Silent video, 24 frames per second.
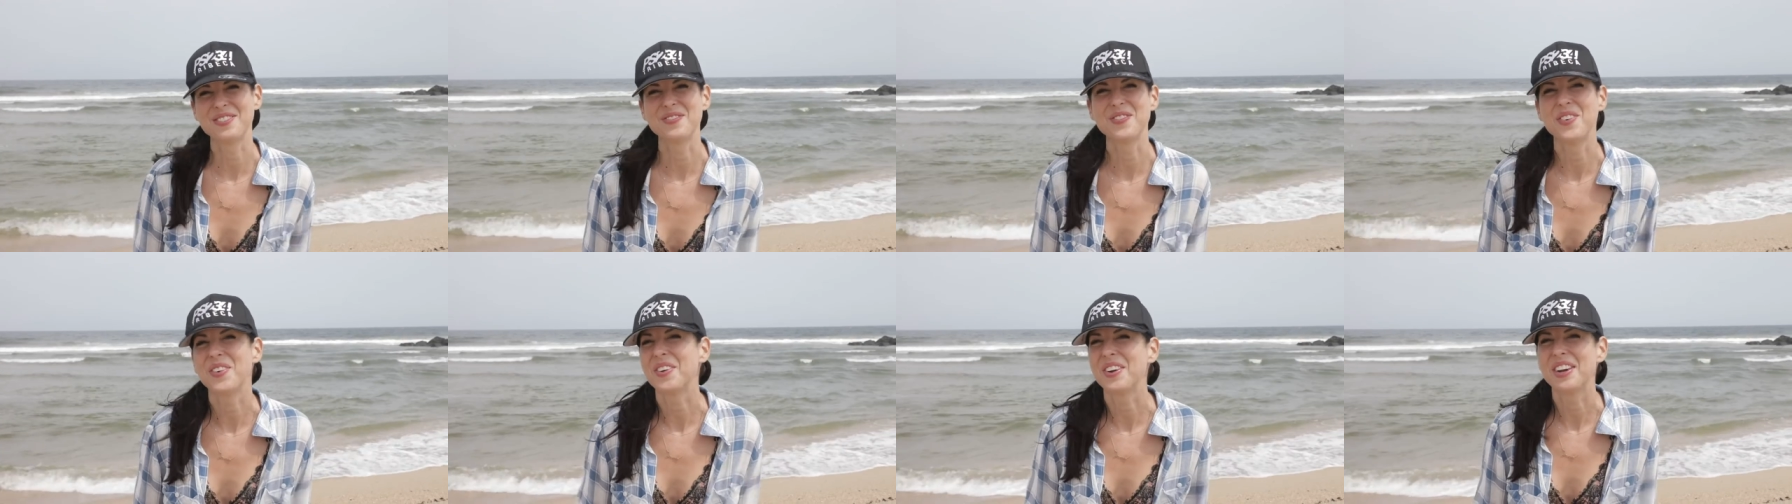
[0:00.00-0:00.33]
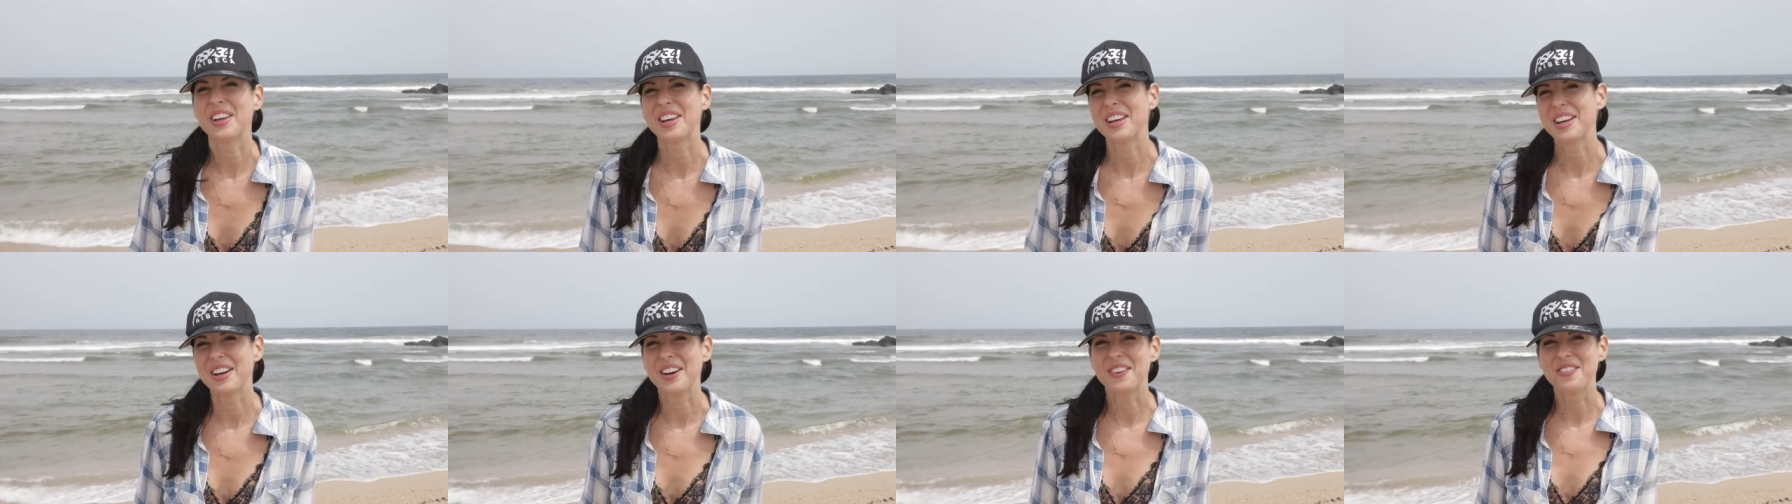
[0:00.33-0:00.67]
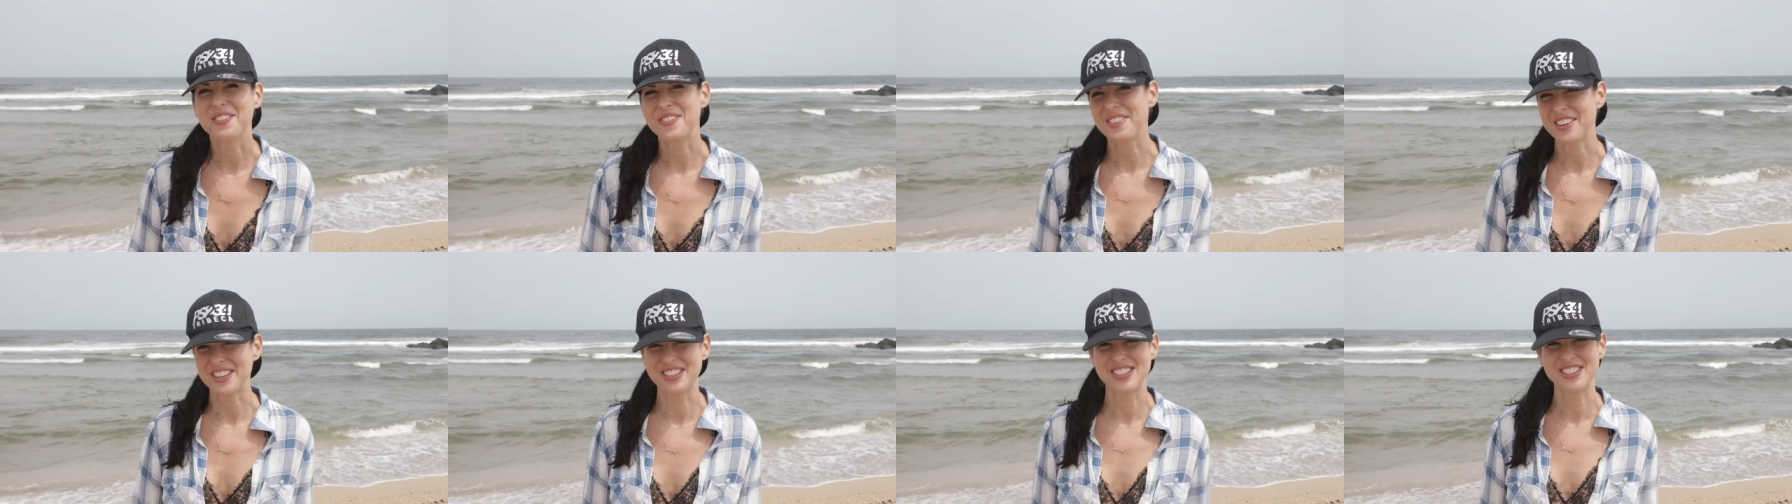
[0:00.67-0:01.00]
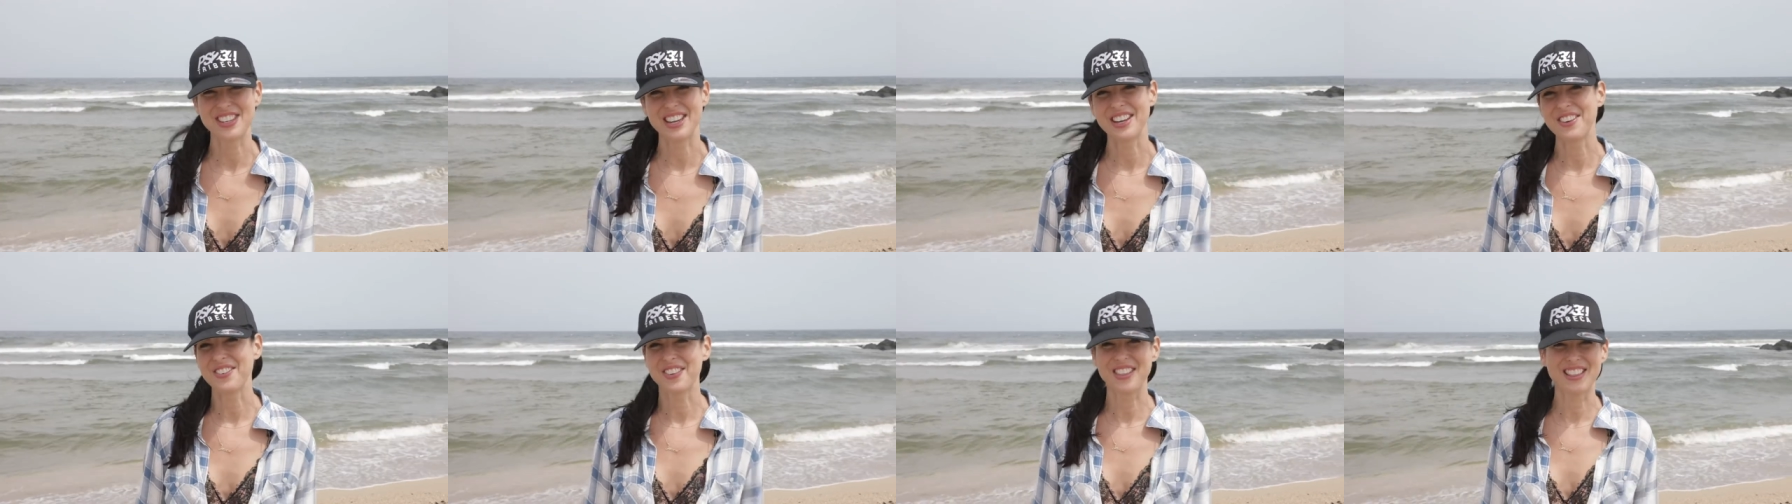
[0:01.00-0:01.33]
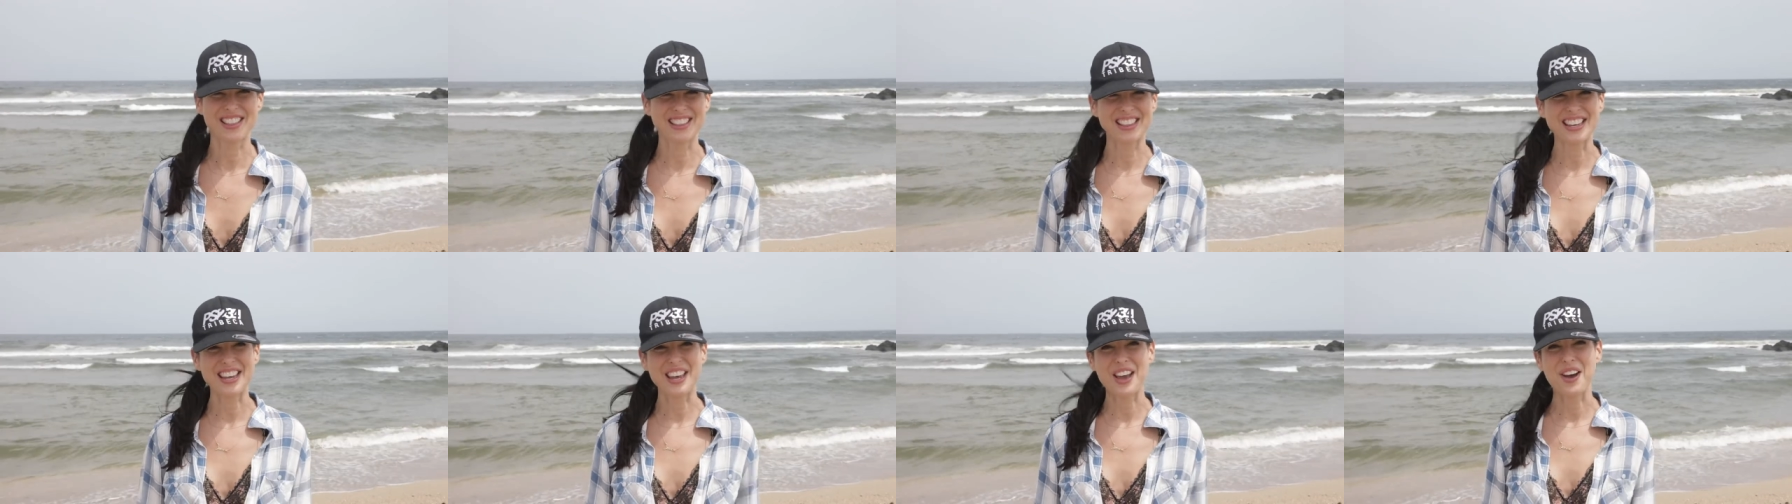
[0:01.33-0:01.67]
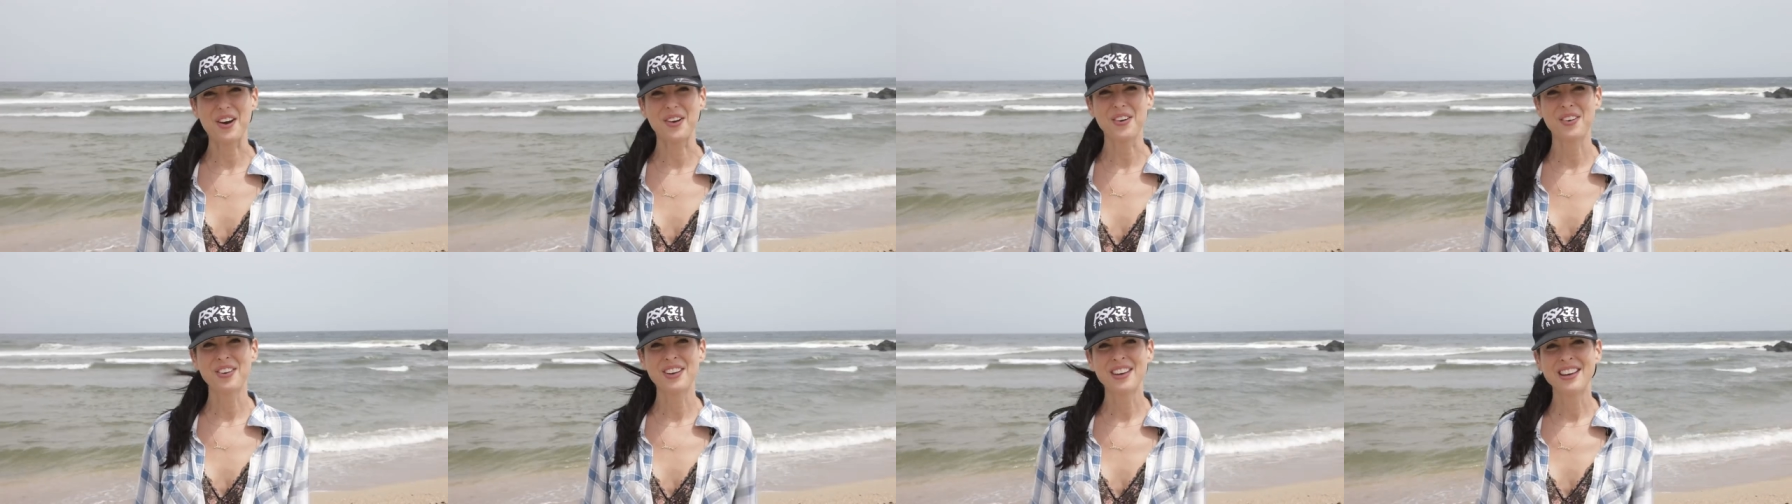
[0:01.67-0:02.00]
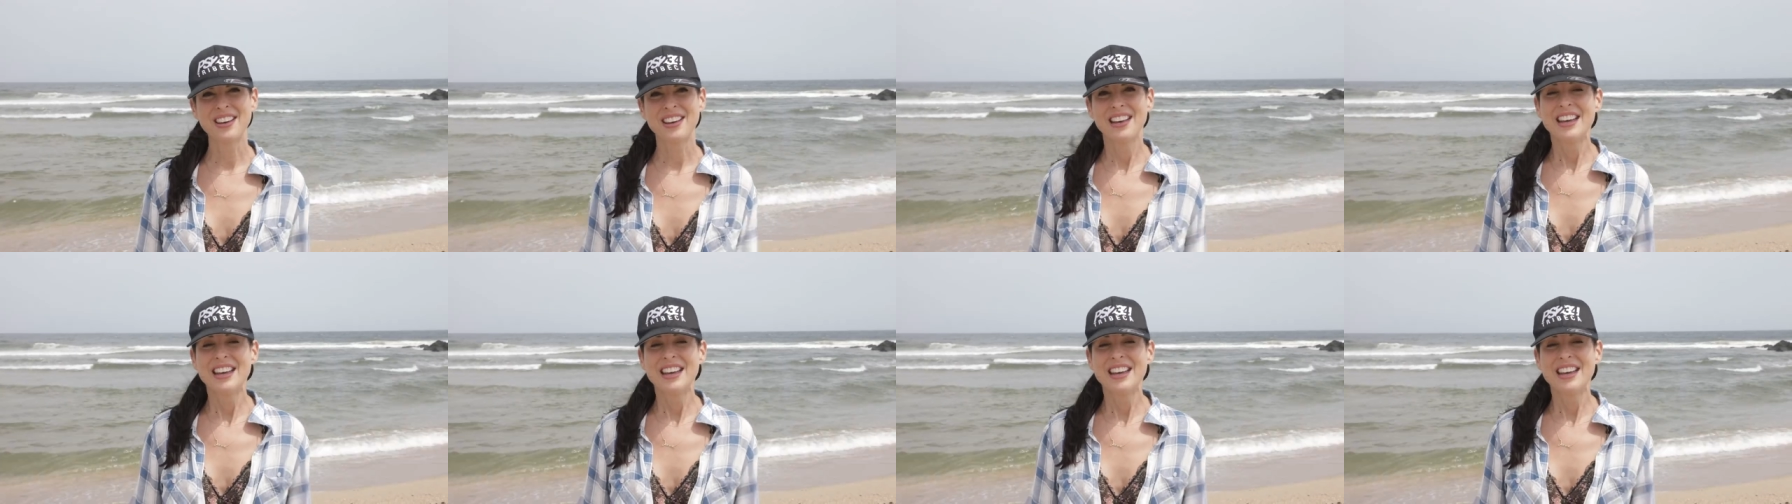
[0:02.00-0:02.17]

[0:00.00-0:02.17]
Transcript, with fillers: morning of fishing with Leo.